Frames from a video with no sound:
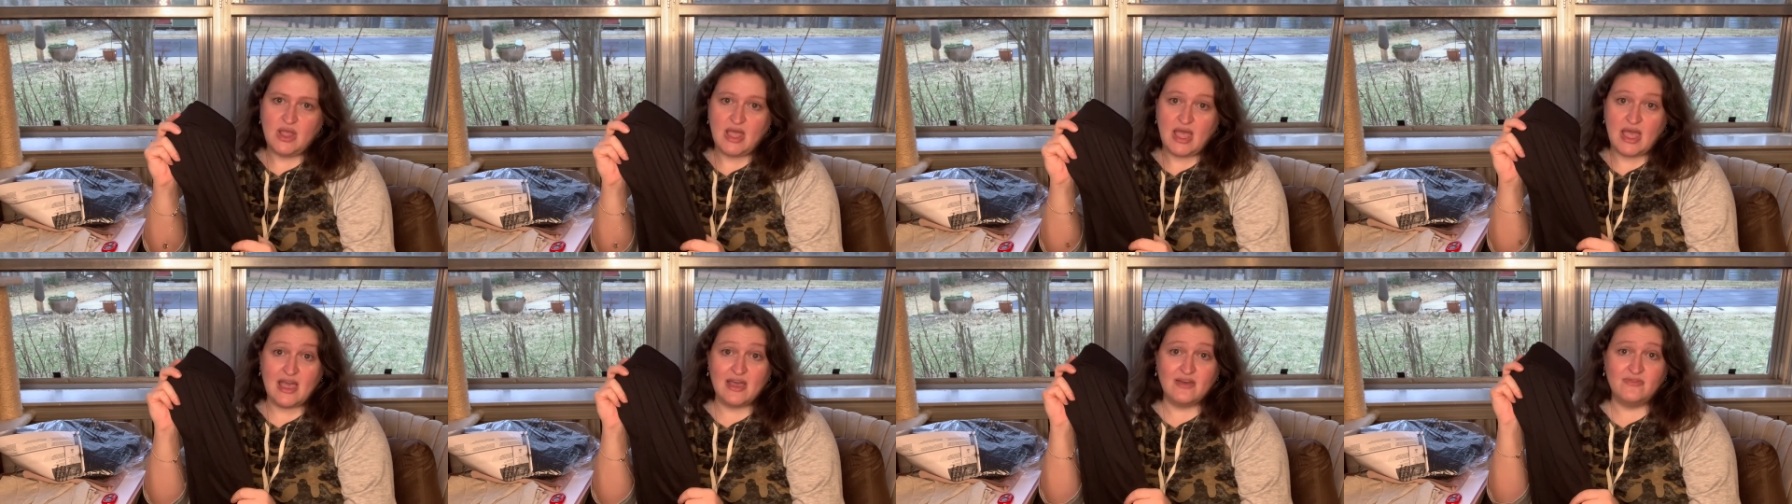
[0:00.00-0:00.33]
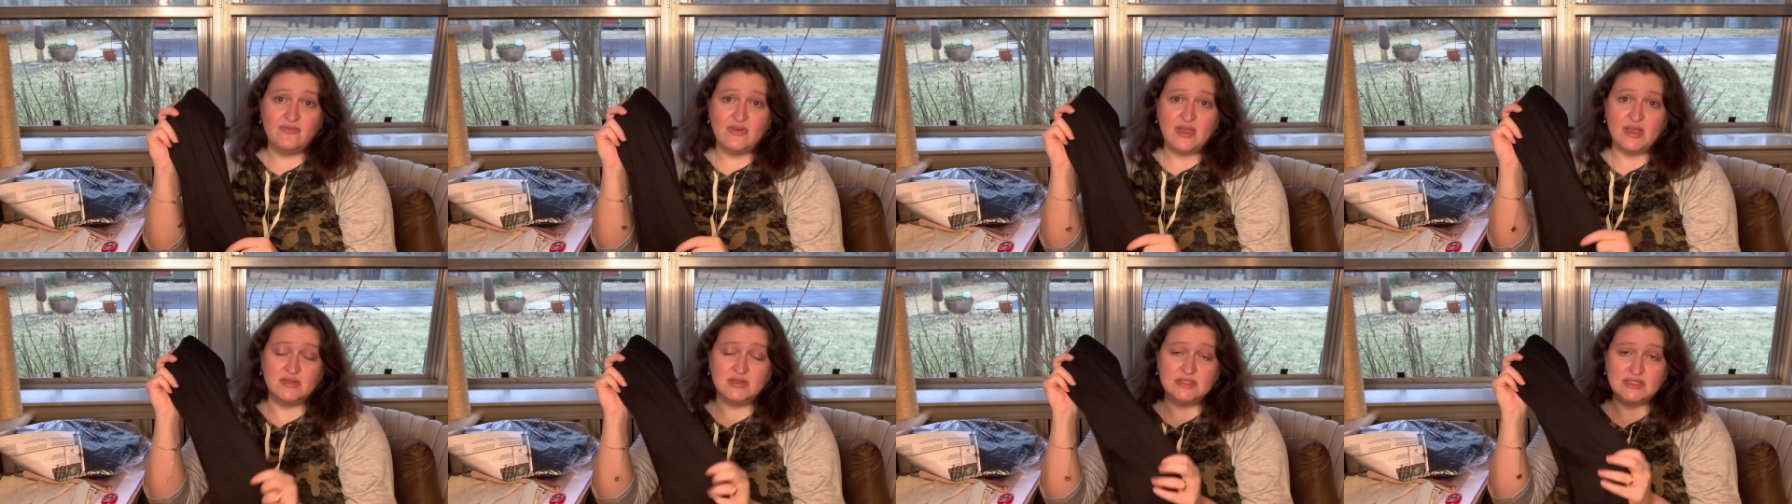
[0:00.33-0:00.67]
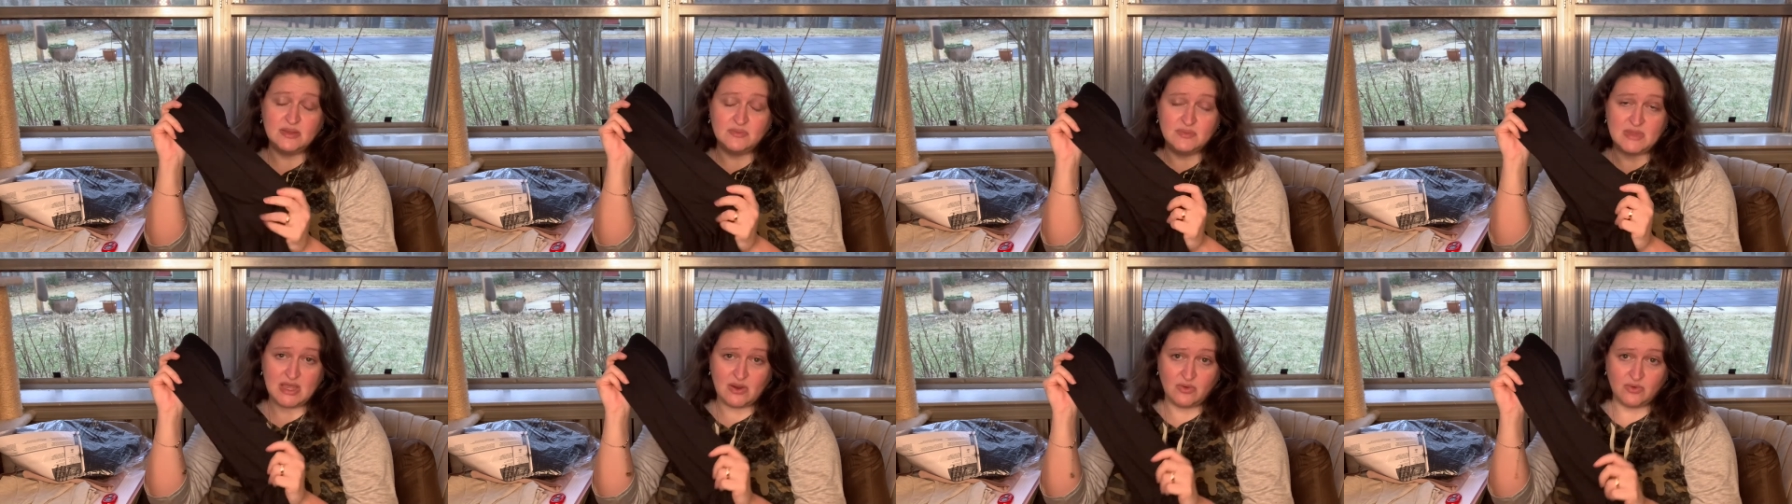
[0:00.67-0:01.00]
I found
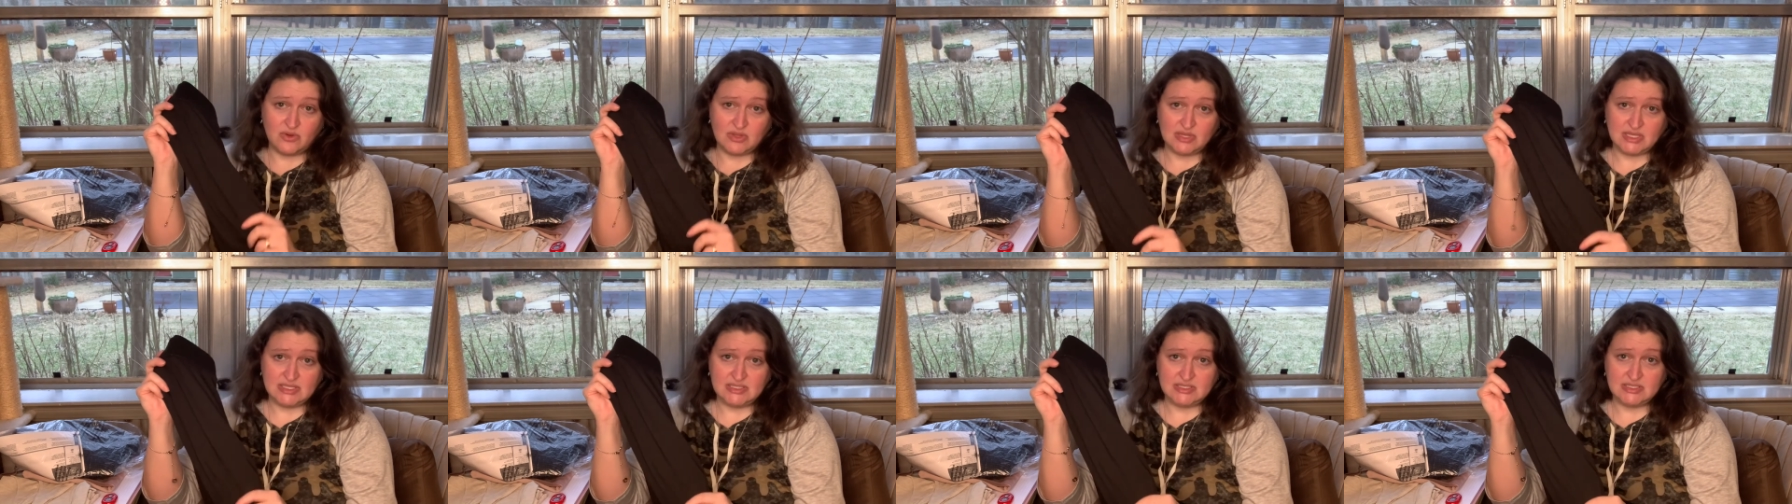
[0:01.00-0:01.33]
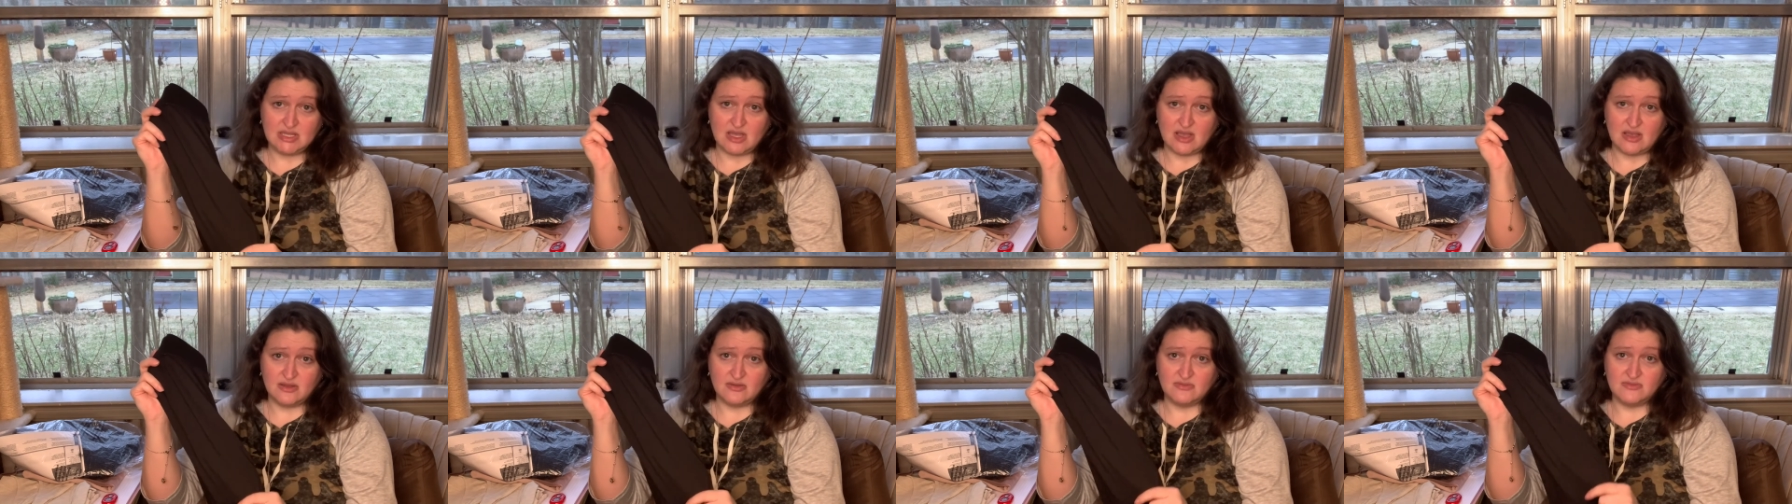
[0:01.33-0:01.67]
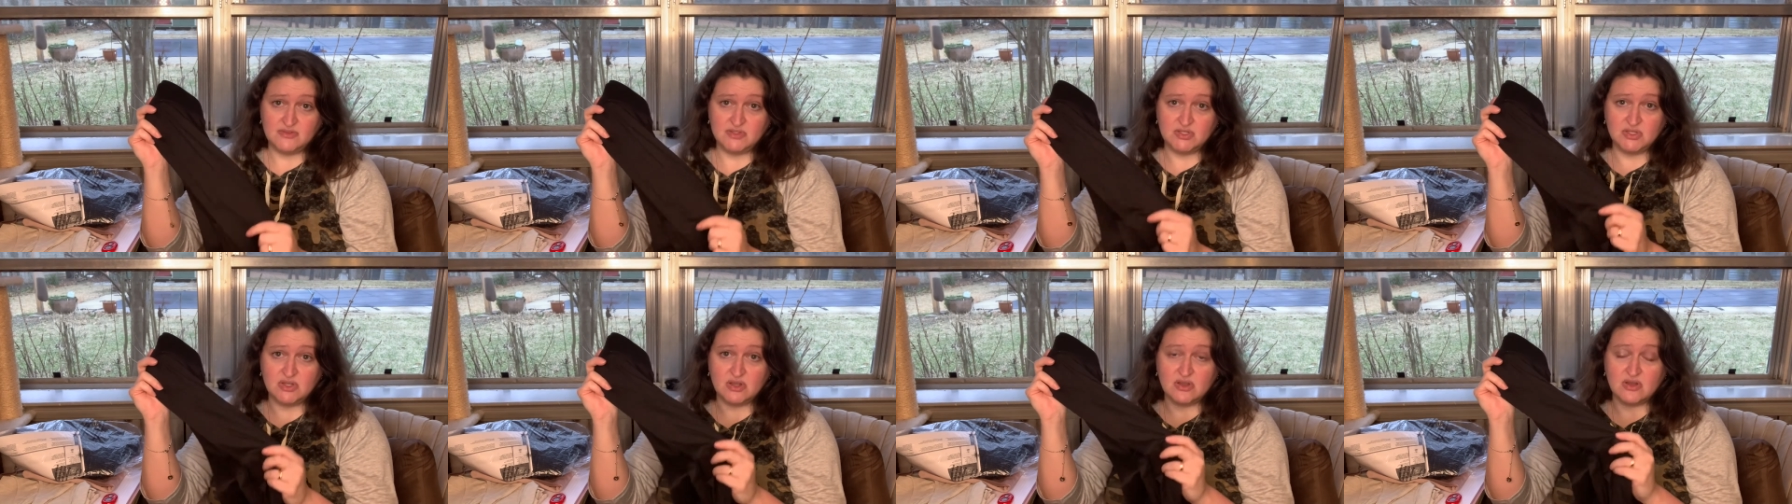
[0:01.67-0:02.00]
some that were this soft
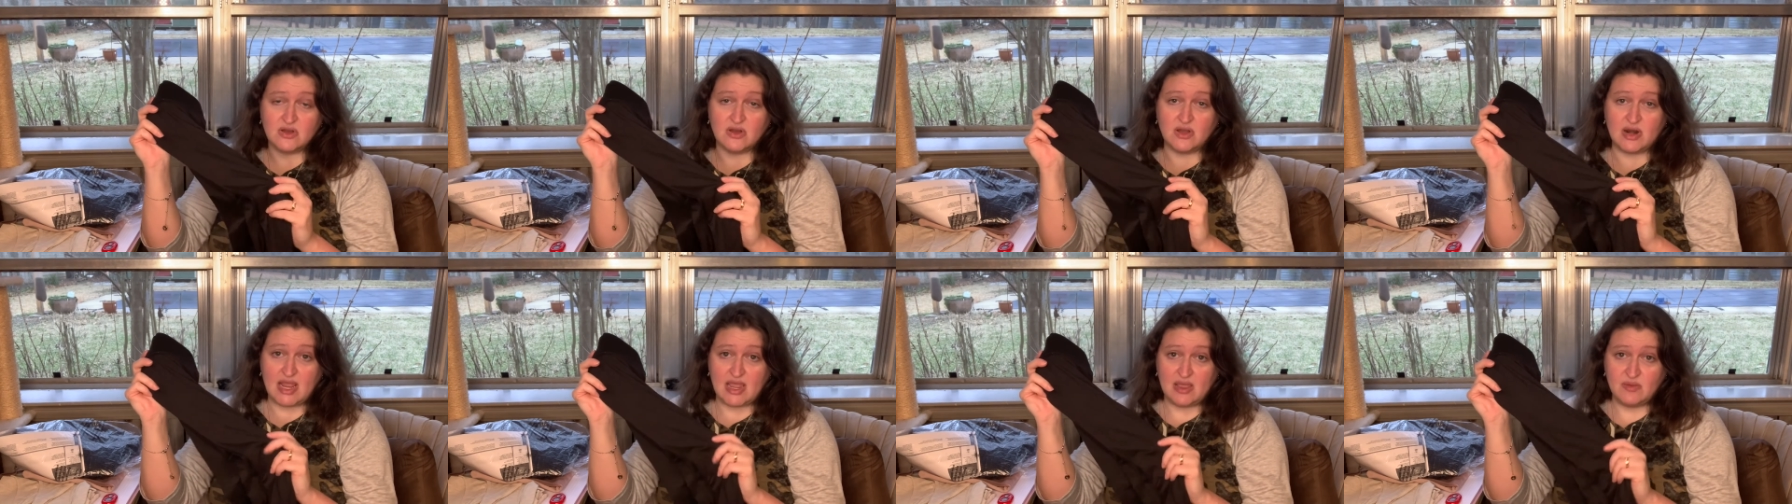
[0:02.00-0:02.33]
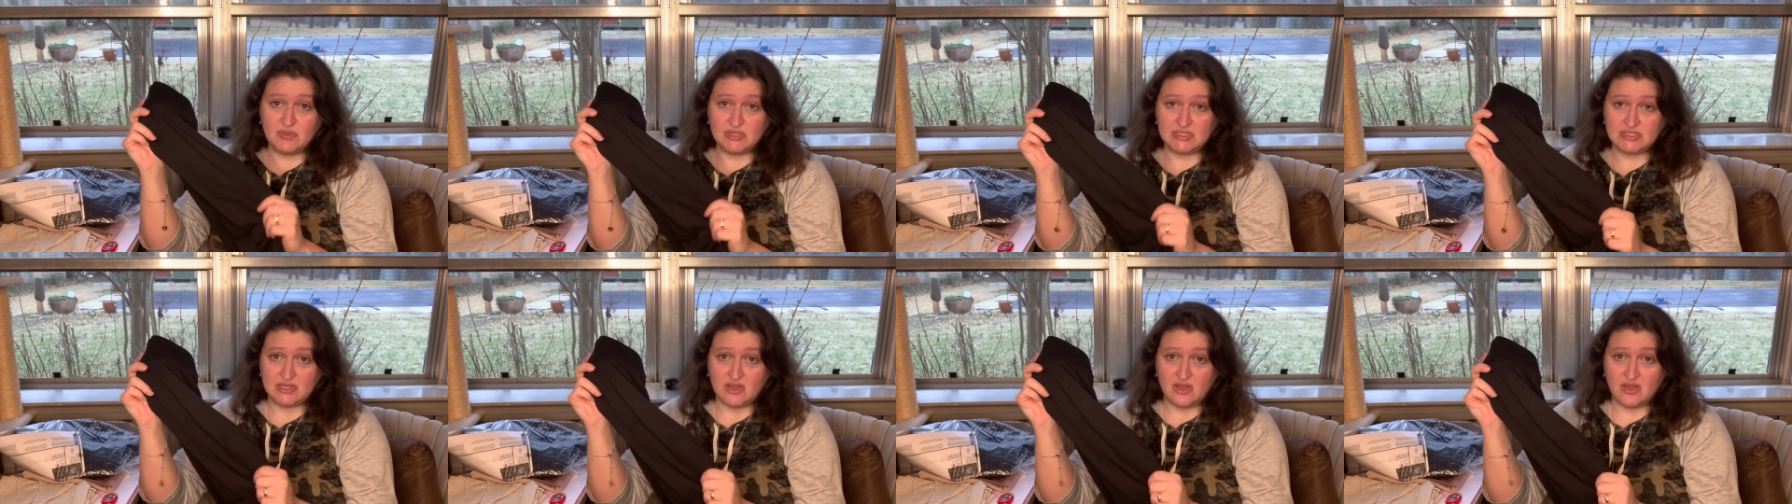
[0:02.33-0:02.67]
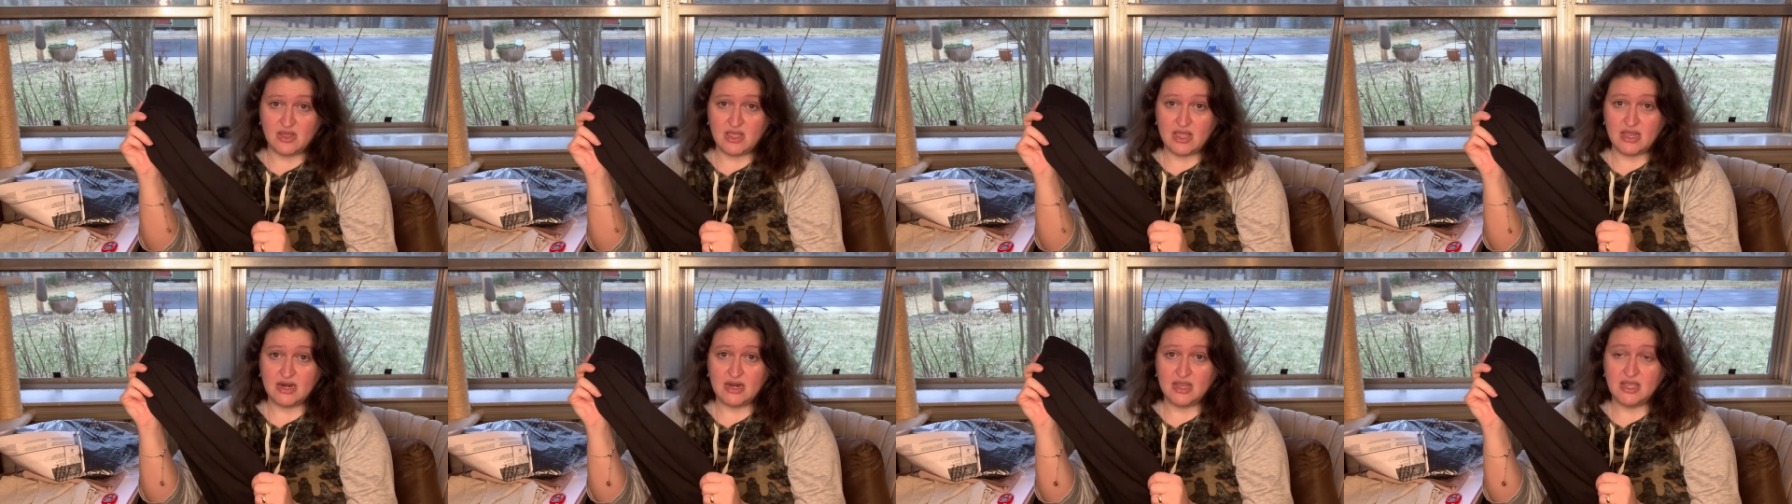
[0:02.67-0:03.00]
on
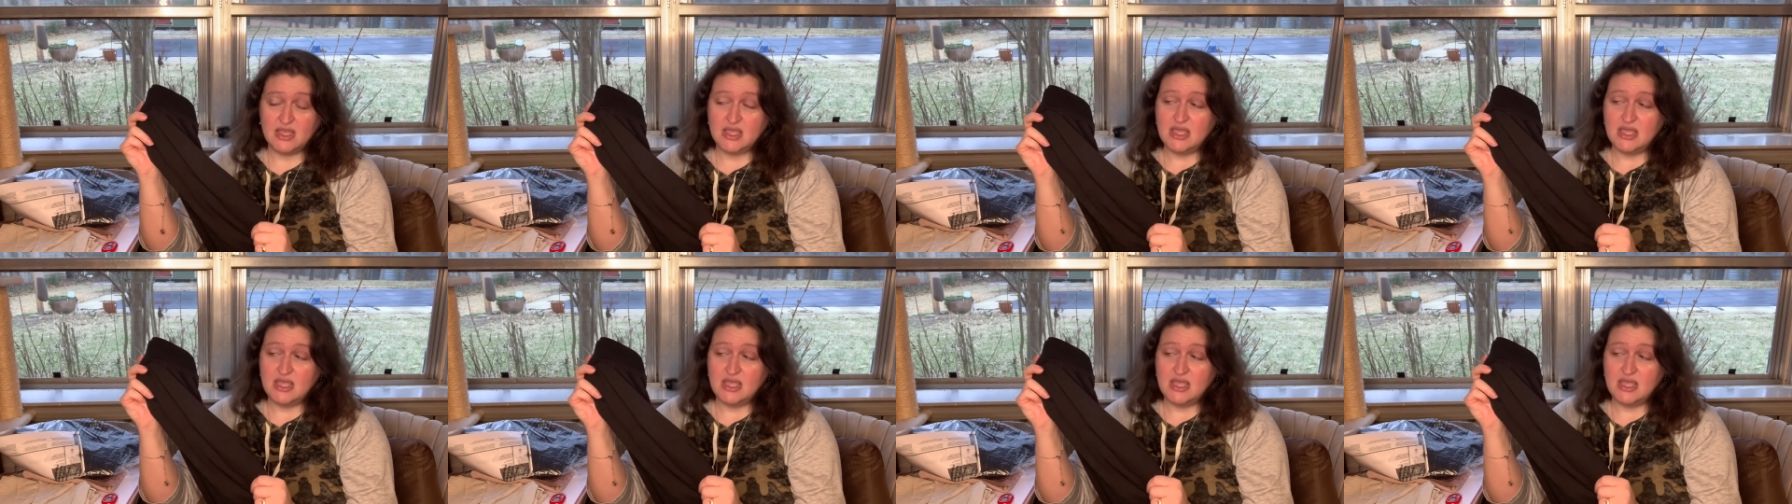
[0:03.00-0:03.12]
Amazon.